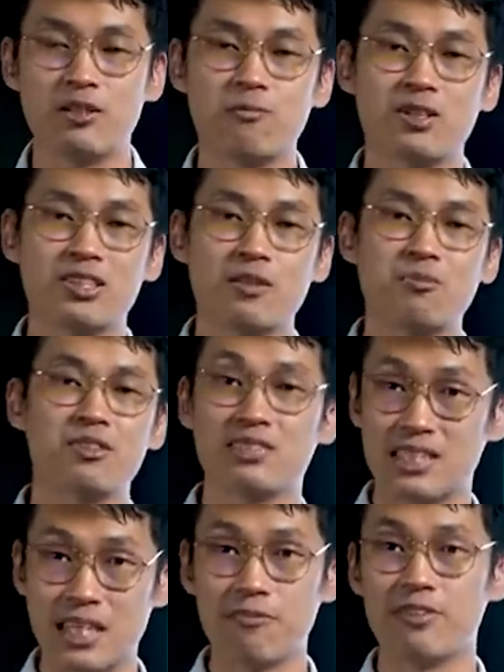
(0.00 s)
waiting for somebody
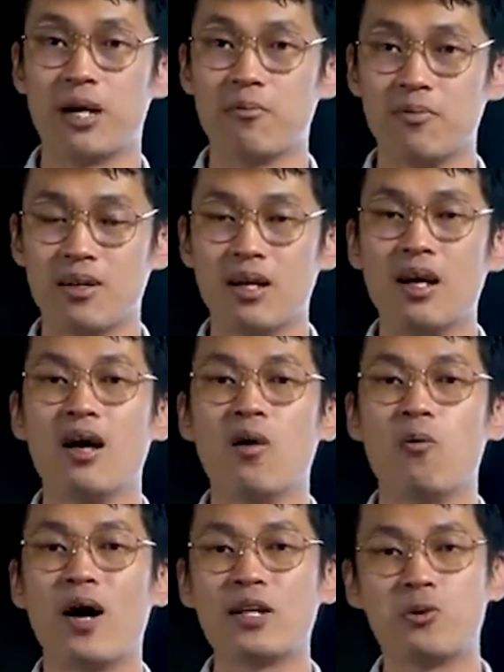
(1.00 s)
to save them.
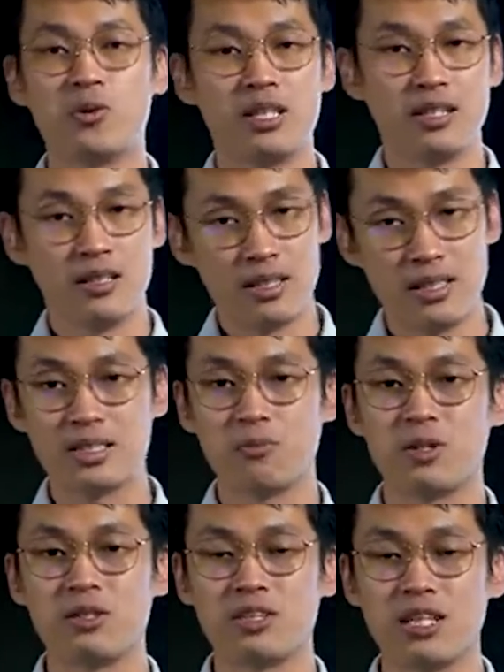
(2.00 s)
Why do they need
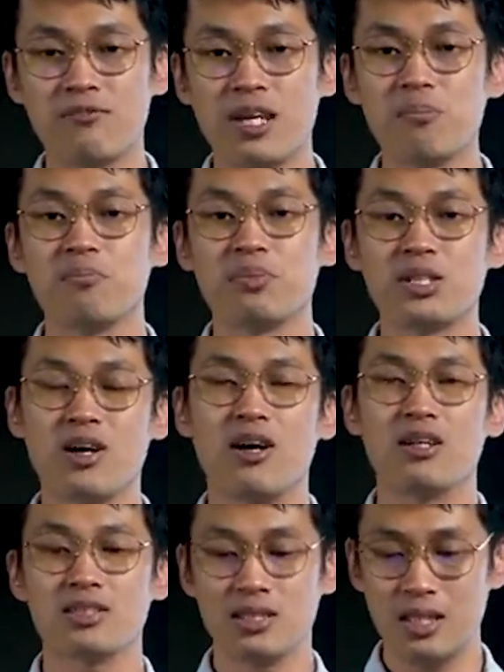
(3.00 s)
somebody to save them?
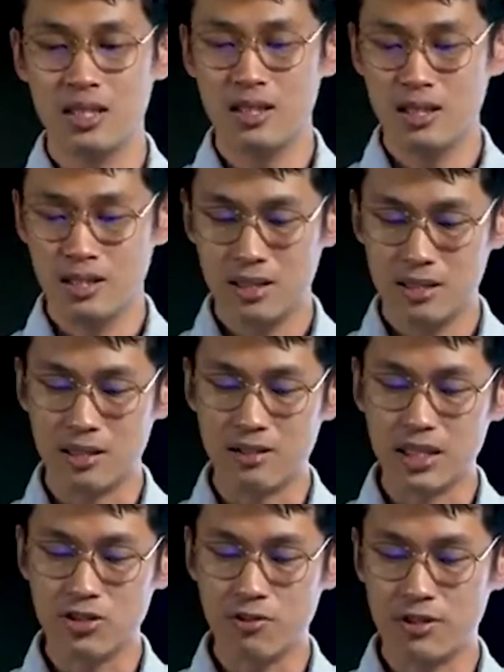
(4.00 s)
Because the
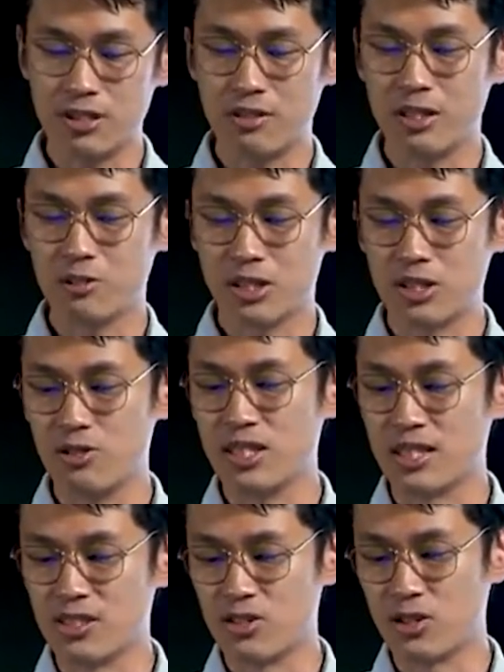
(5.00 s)
nation of Israel was
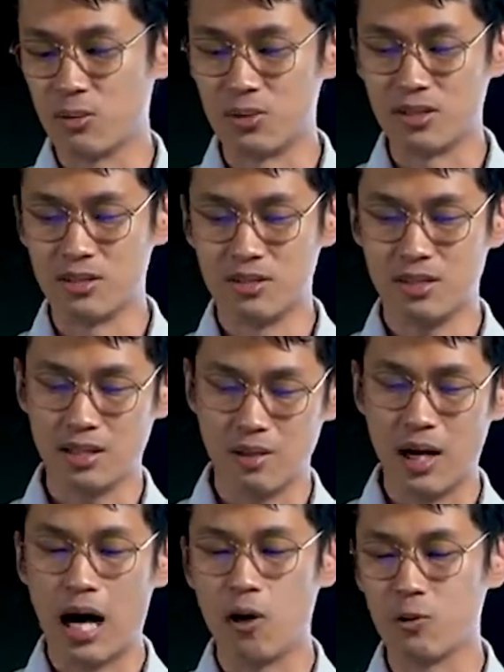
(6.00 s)
actually in trouble.
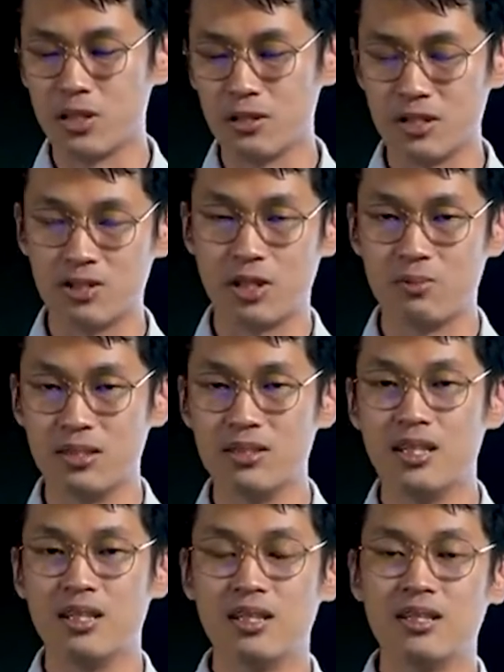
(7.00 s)
How were they in
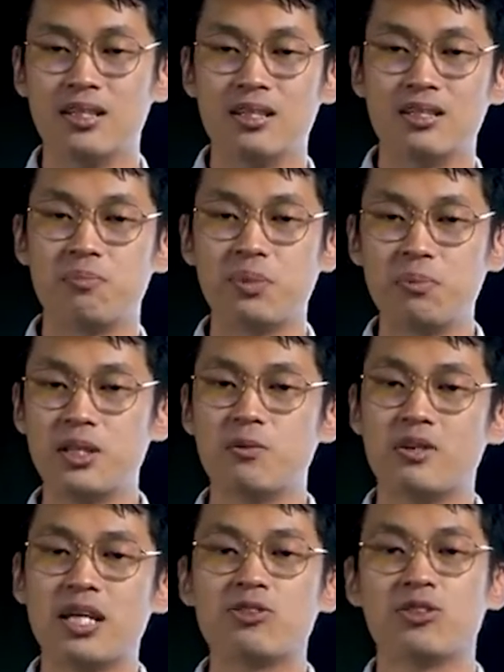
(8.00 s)
trouble? The
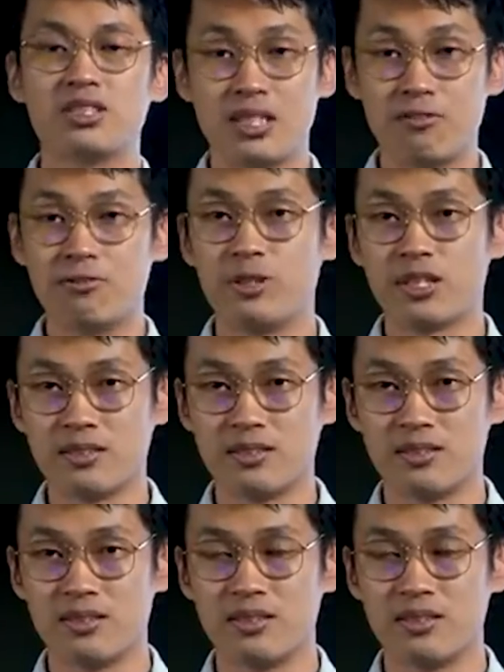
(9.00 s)
people were actually suffering,